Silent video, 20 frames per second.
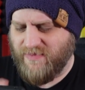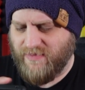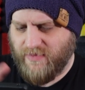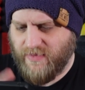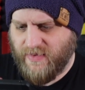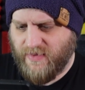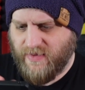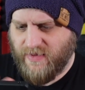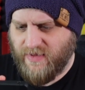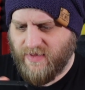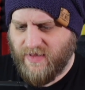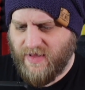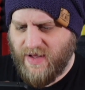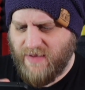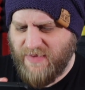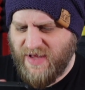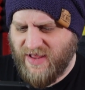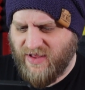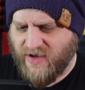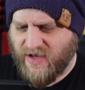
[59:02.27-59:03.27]

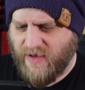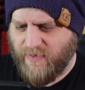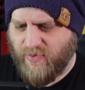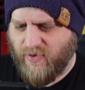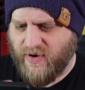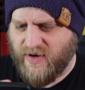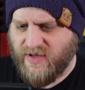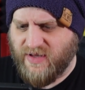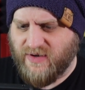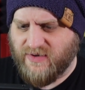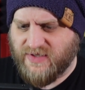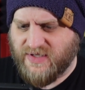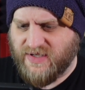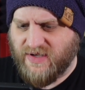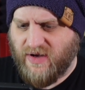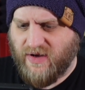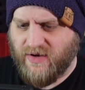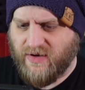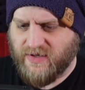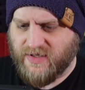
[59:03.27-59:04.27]
Let me look up one of their
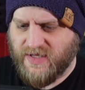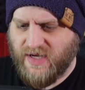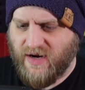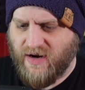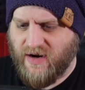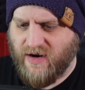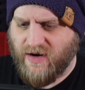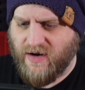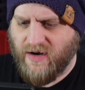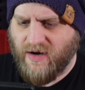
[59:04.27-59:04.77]
songs here.